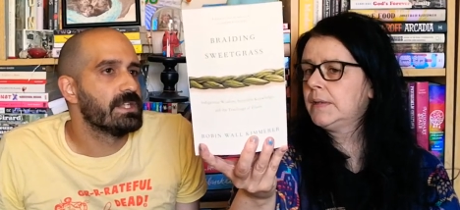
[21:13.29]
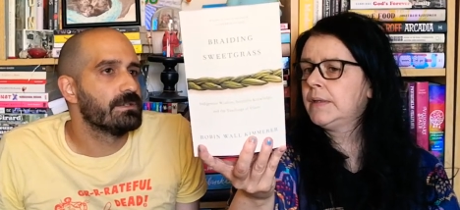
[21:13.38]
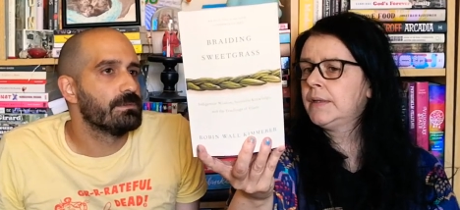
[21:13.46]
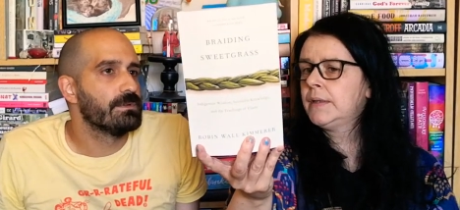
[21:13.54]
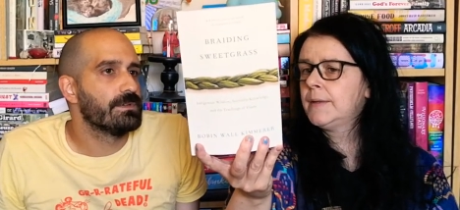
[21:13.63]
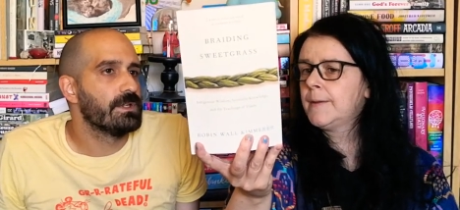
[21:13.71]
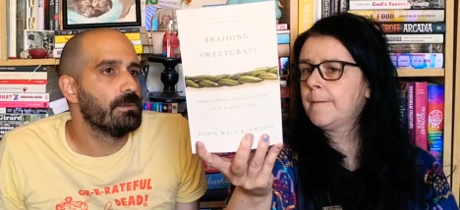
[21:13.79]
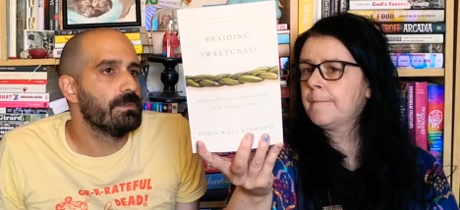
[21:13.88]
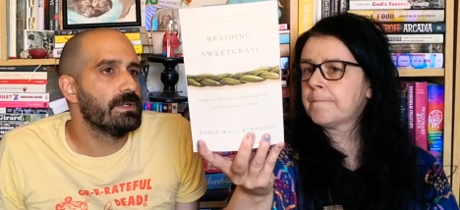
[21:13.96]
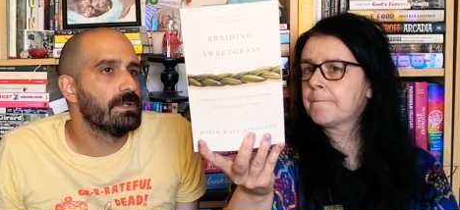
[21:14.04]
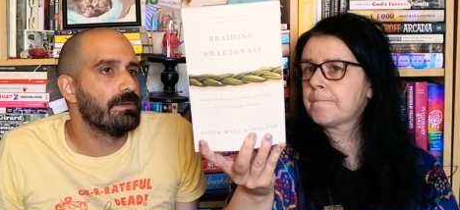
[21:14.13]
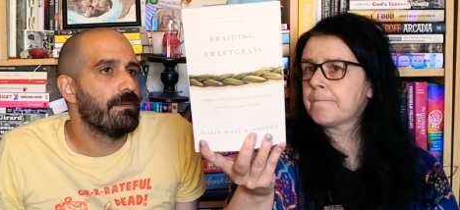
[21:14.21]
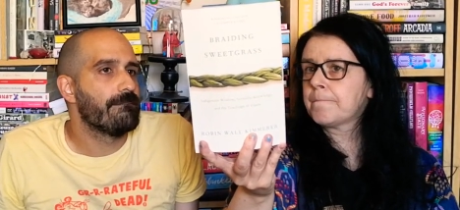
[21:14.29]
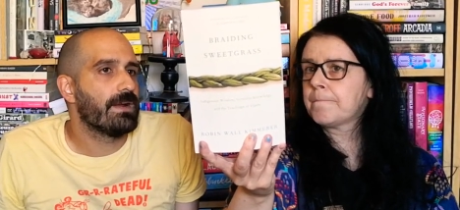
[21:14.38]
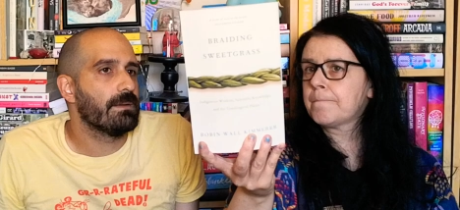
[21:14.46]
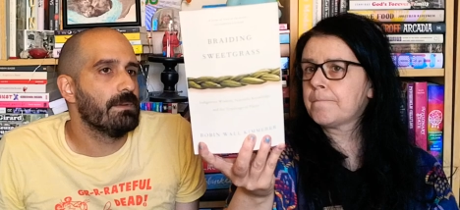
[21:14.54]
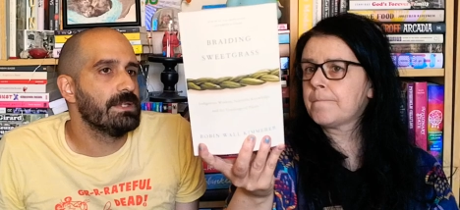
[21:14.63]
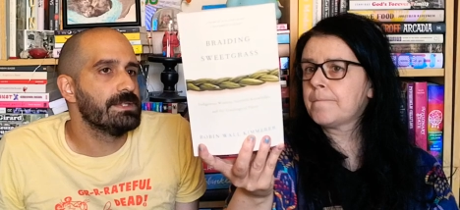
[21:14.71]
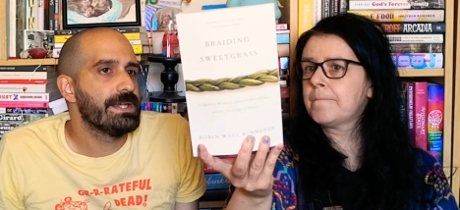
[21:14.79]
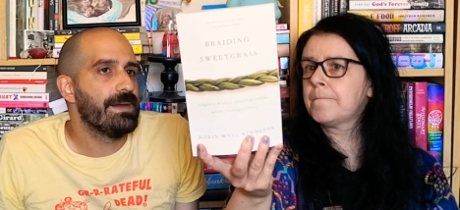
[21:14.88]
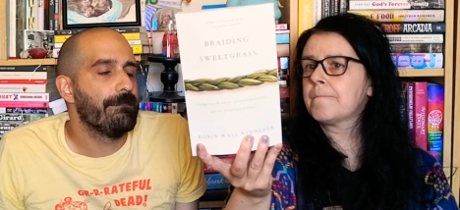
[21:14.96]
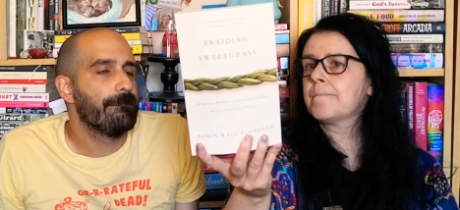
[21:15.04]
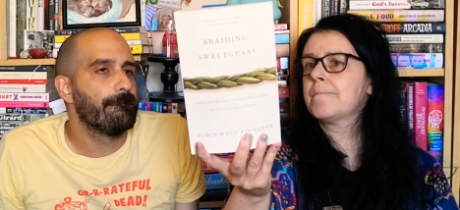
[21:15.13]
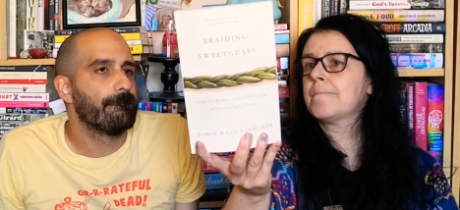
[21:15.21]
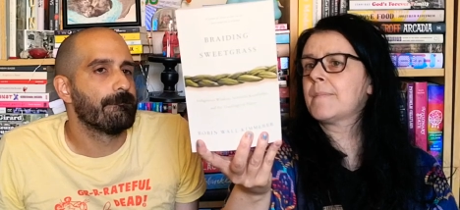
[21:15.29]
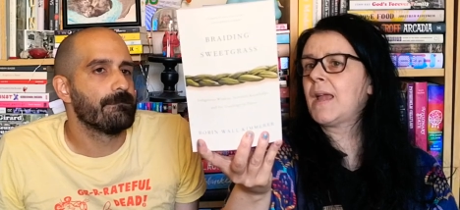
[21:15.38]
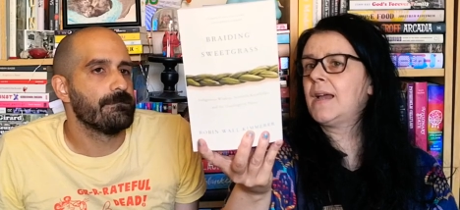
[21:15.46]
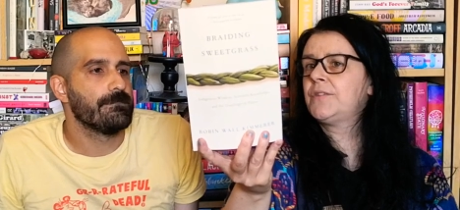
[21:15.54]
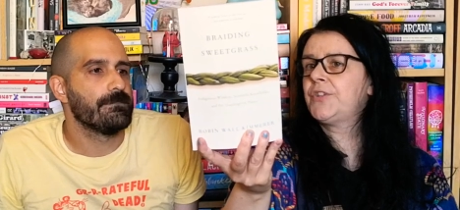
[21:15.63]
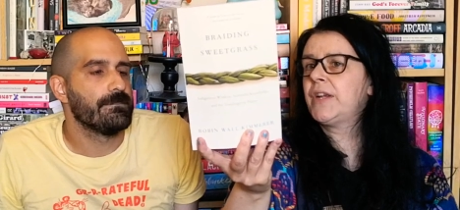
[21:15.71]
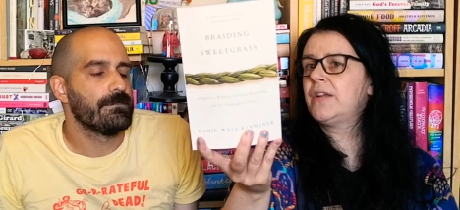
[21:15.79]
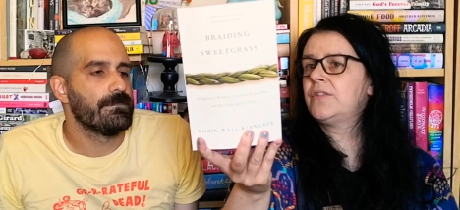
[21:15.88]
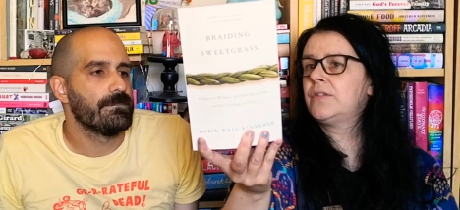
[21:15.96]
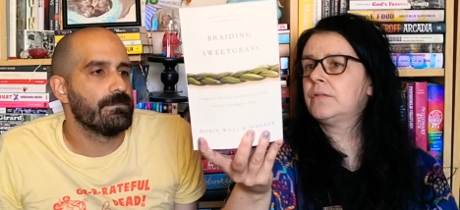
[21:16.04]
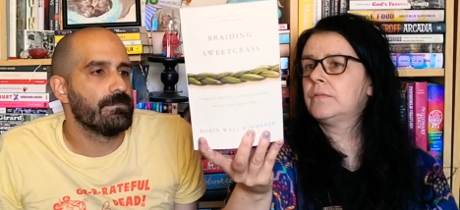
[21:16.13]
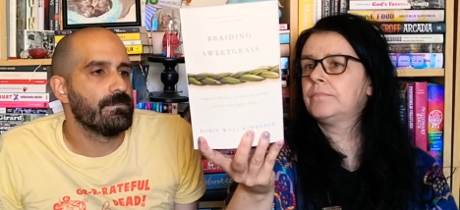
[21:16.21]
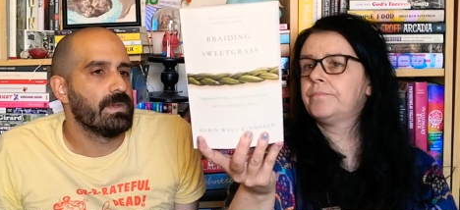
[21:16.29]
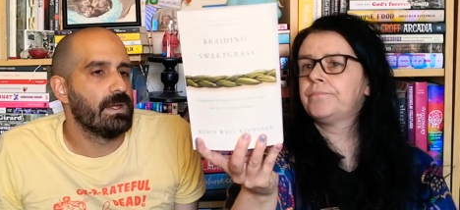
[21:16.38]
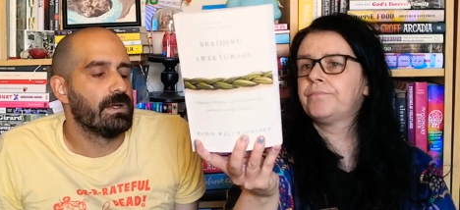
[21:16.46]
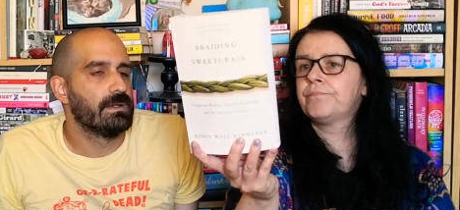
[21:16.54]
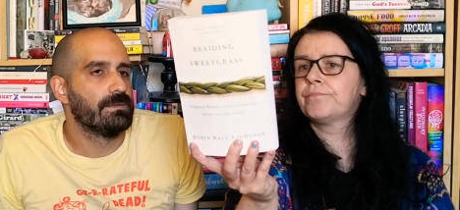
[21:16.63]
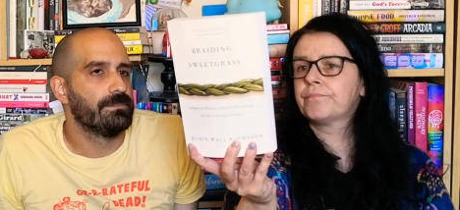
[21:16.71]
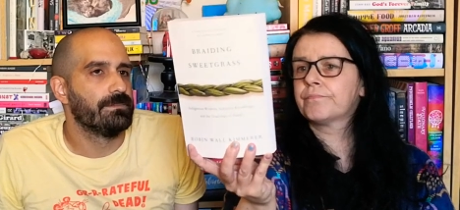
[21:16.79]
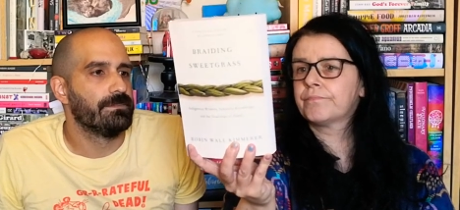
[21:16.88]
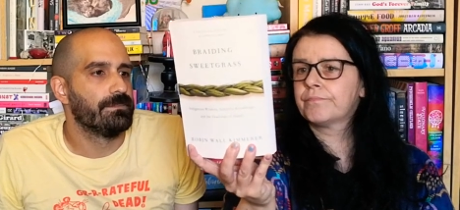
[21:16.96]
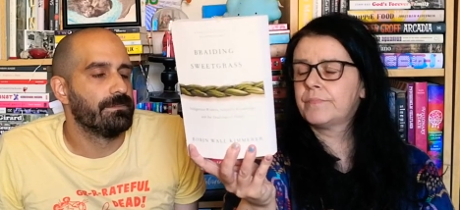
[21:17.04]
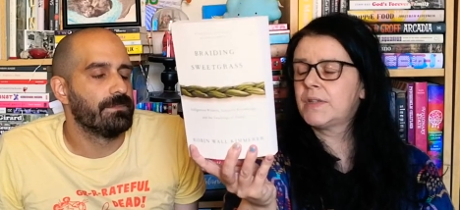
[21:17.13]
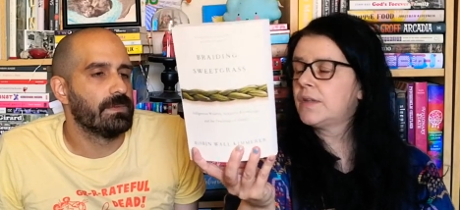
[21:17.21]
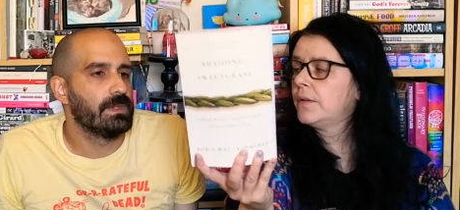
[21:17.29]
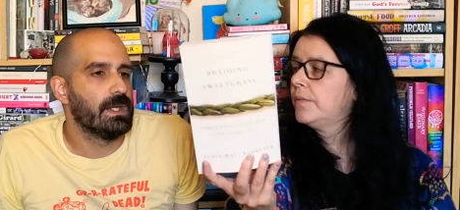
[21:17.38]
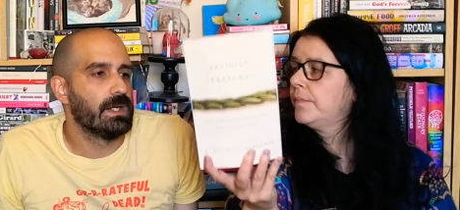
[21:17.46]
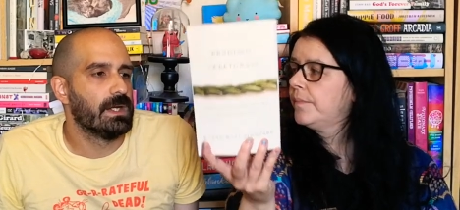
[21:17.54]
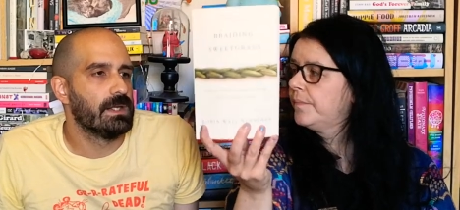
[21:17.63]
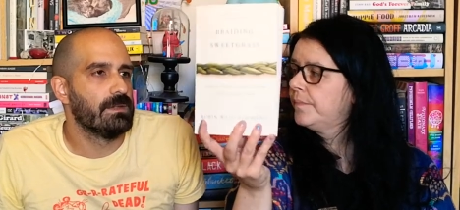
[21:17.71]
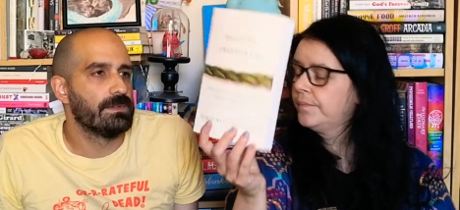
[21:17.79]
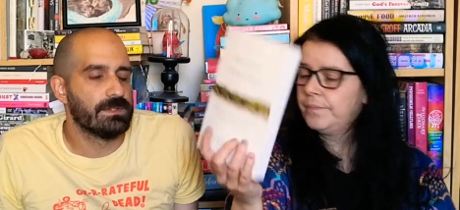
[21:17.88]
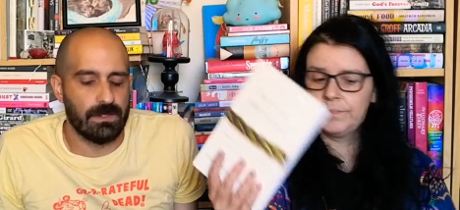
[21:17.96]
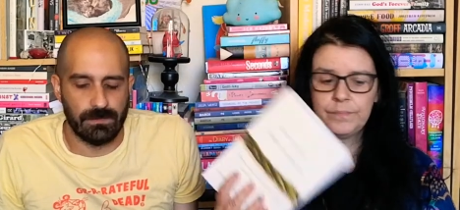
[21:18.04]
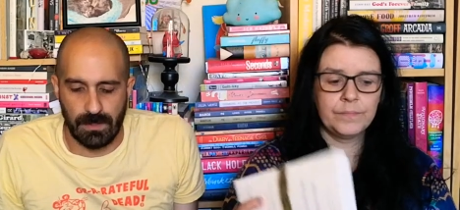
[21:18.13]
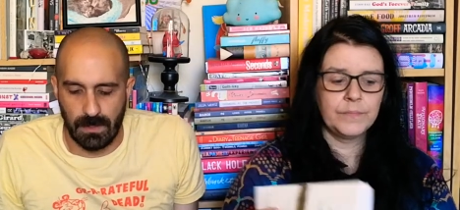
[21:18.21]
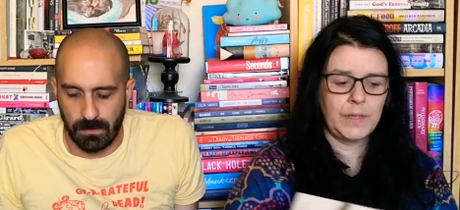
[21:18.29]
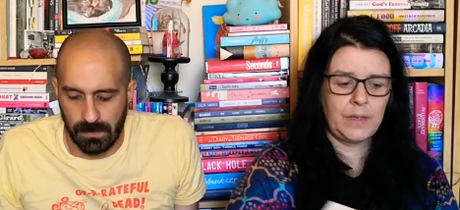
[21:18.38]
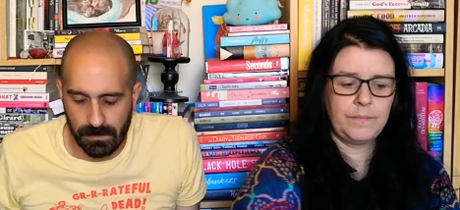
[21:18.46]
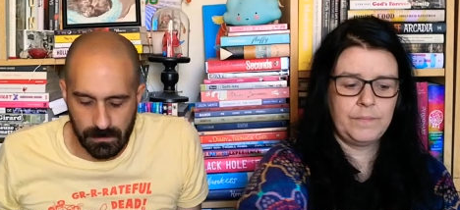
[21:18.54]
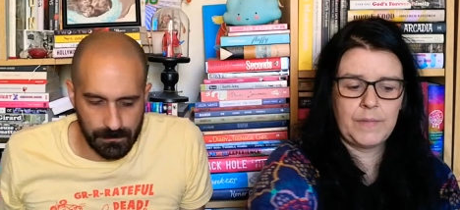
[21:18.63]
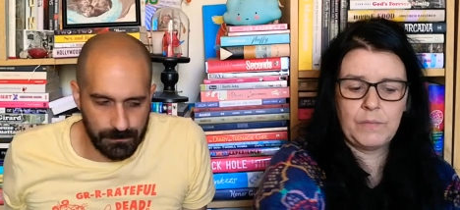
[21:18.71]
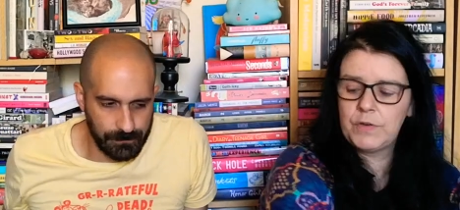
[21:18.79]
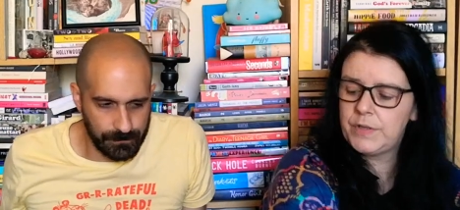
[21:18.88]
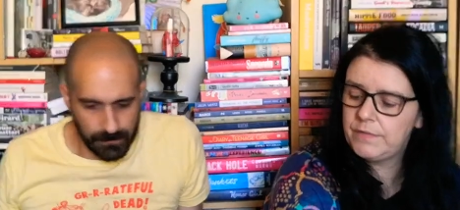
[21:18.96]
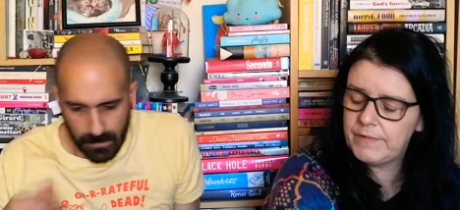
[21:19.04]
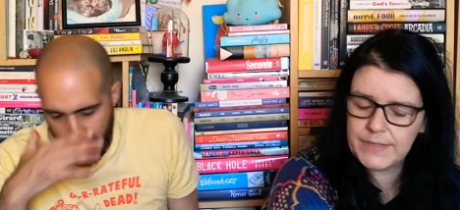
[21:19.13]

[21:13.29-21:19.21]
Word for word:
Speaker 1: Mm, Elizabeth Gilbert recommends it. Mm,
Speaker 2: I'm Jane Goodall.
Speaker 1: Yeah. Yeah, I love the sound of that one.
Speaker 2: And what are you